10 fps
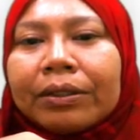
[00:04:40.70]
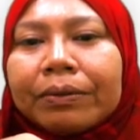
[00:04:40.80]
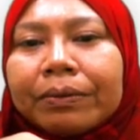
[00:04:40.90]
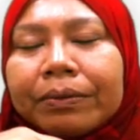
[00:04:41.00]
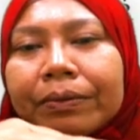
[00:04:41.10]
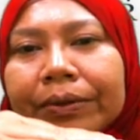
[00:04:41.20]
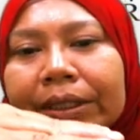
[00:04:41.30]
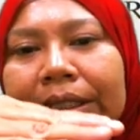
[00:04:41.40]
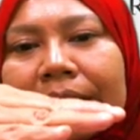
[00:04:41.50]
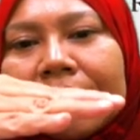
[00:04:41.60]
to
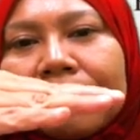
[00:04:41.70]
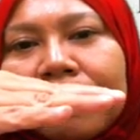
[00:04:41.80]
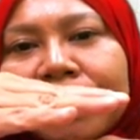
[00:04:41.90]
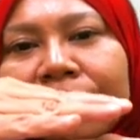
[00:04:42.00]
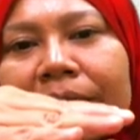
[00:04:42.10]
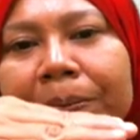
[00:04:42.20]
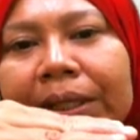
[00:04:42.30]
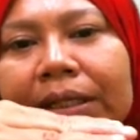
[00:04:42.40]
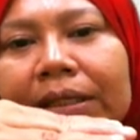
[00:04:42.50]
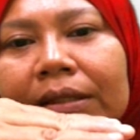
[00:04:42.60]
the
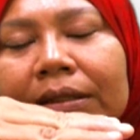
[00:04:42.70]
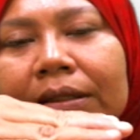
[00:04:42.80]
phospholipid.